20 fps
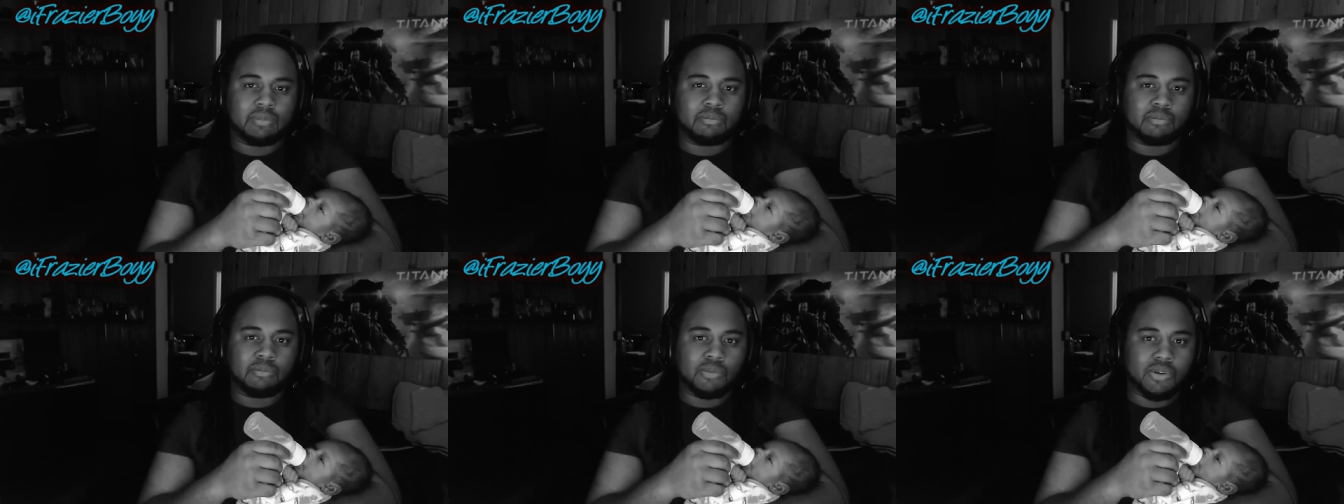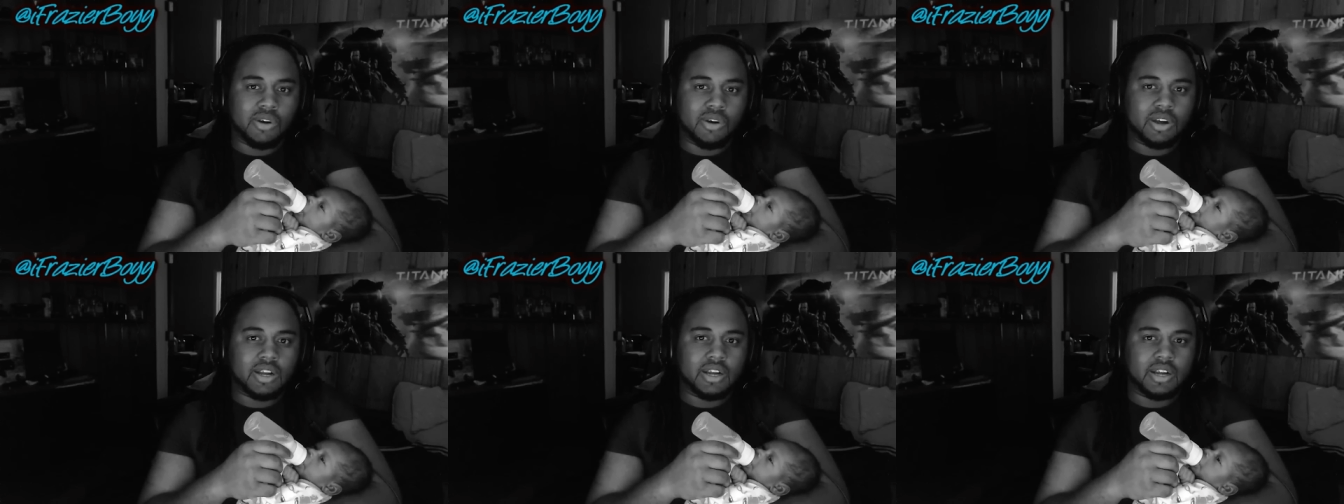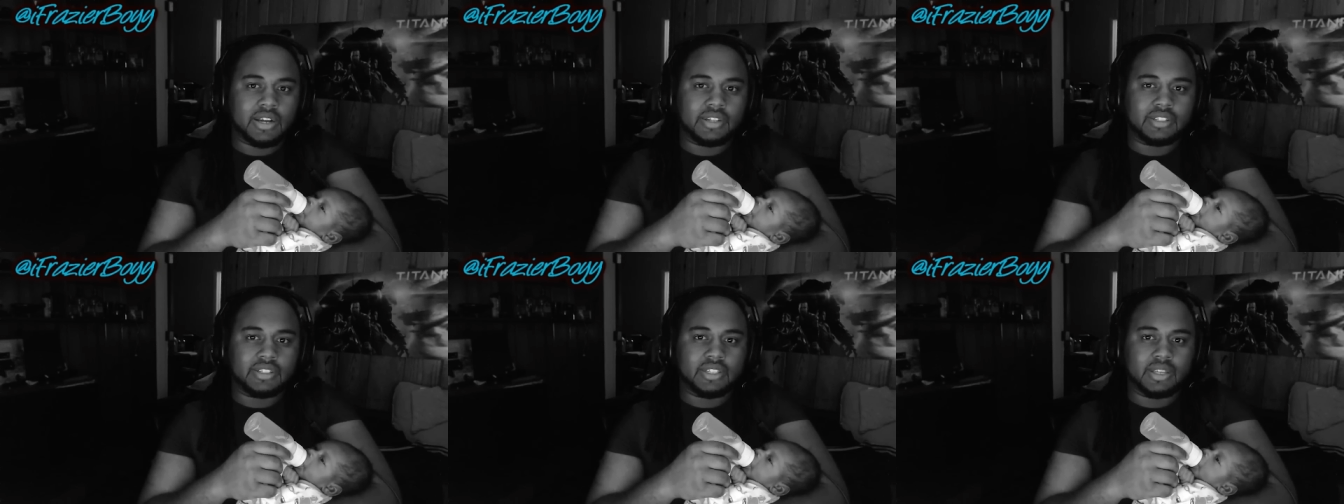more
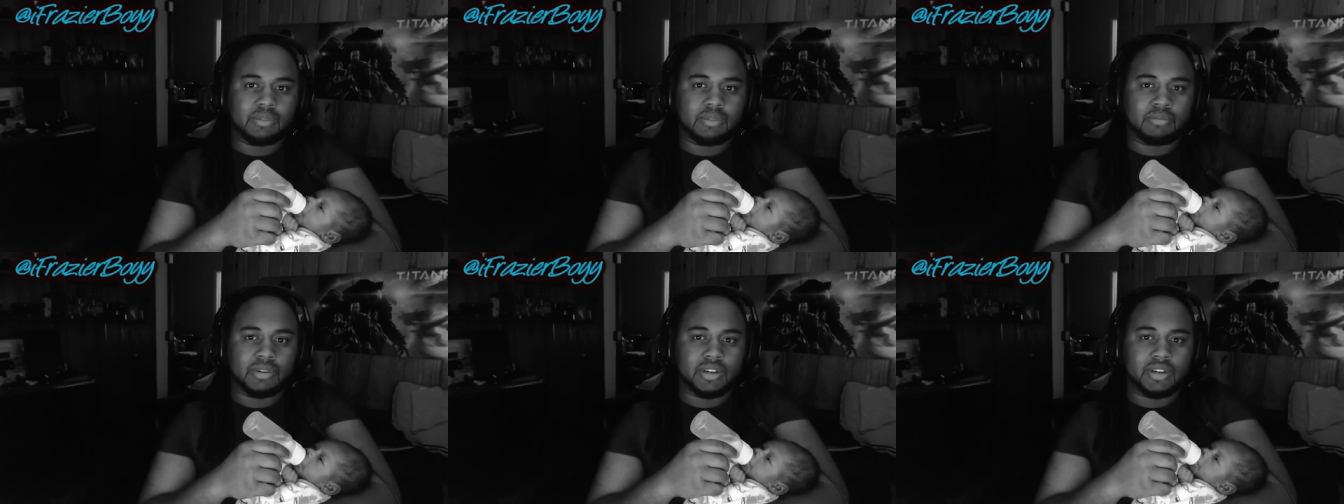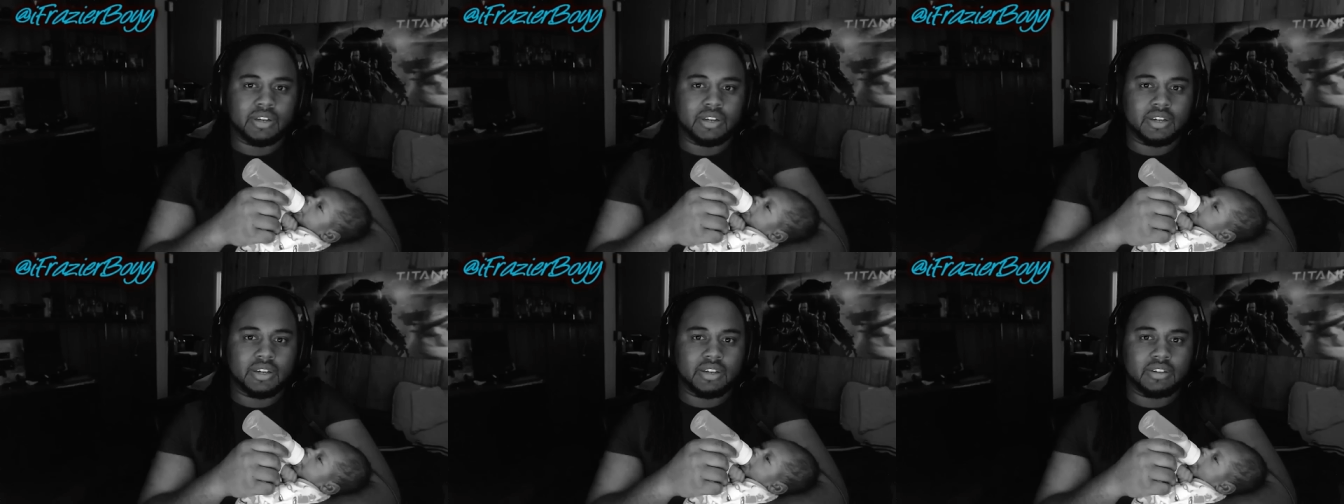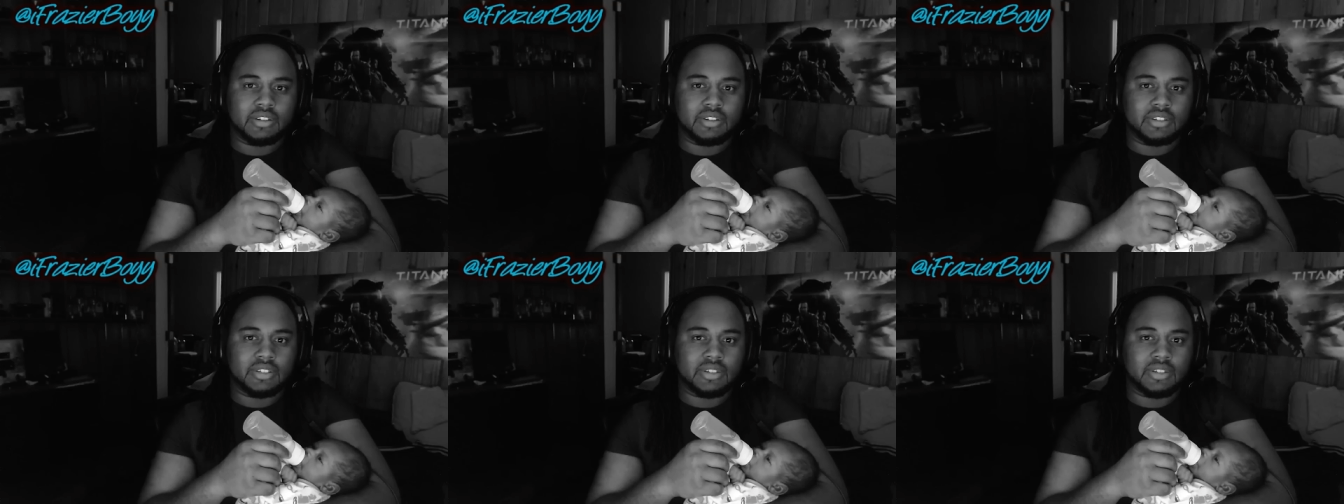content
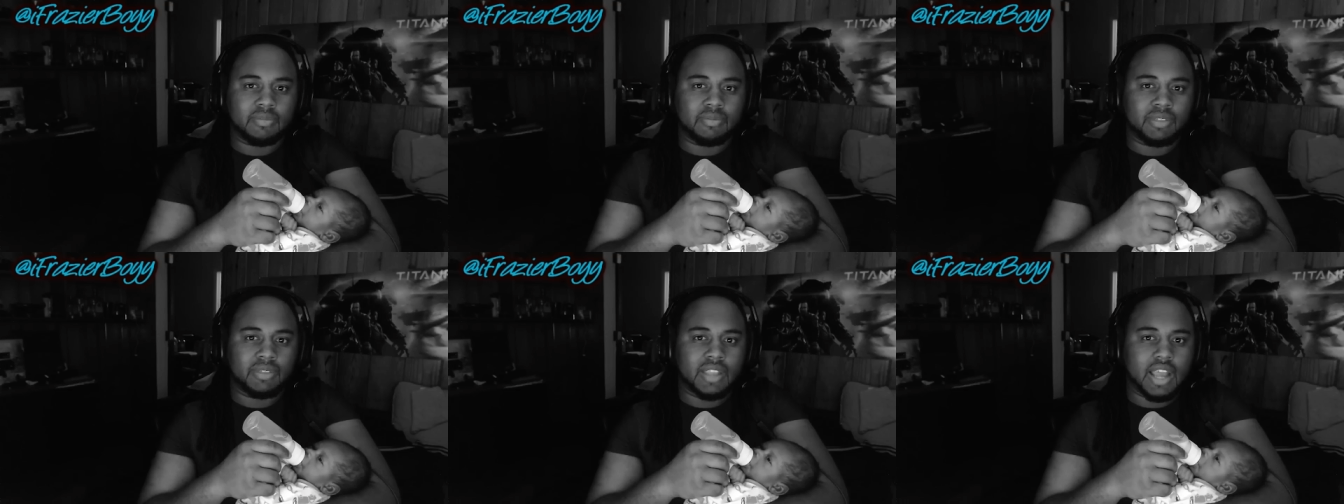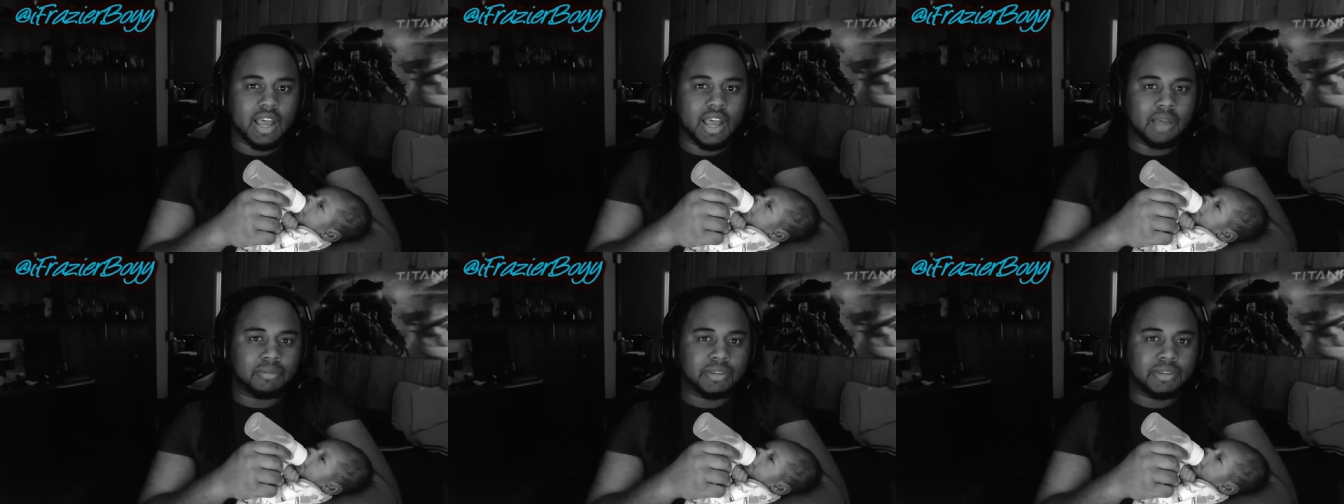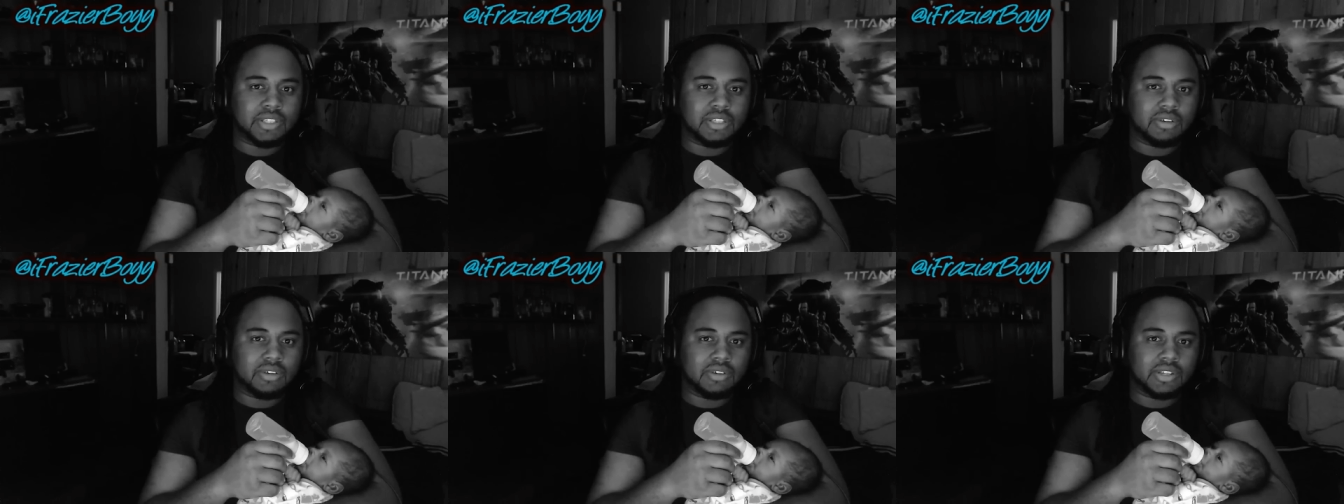because I'll be
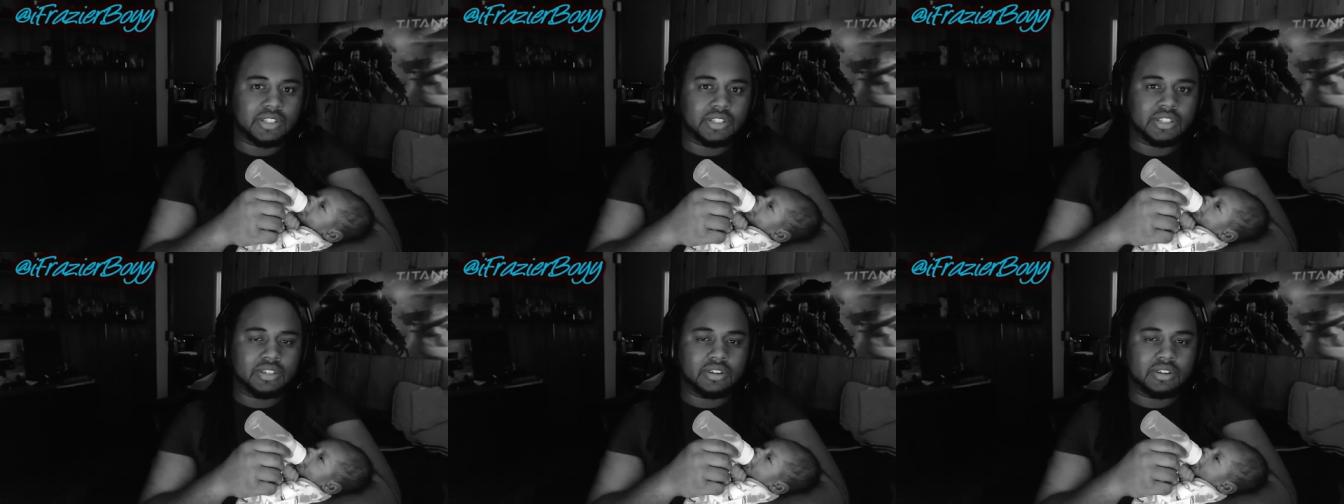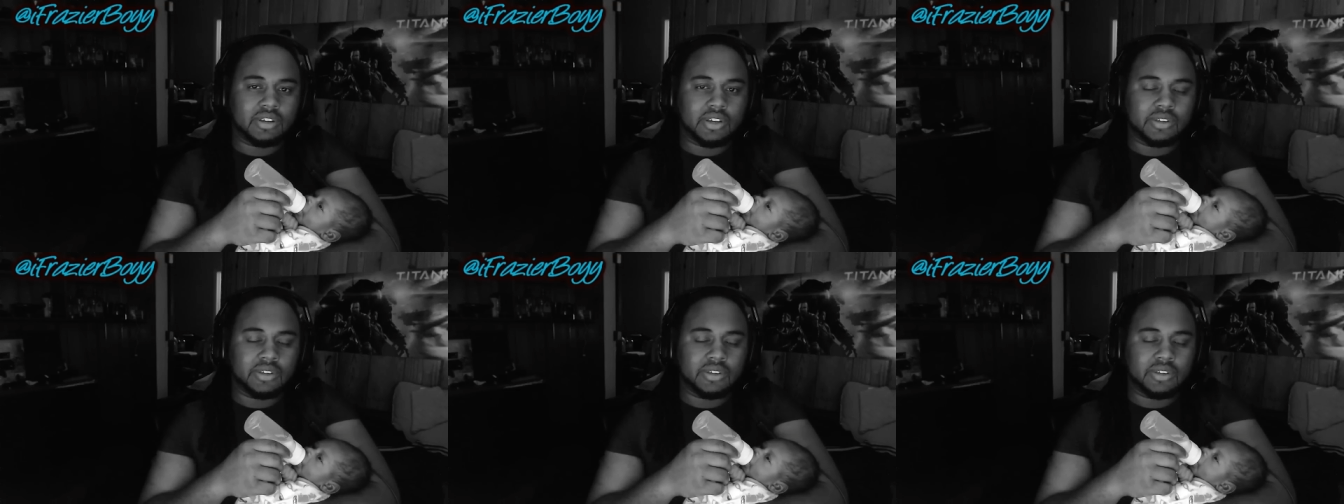so into it.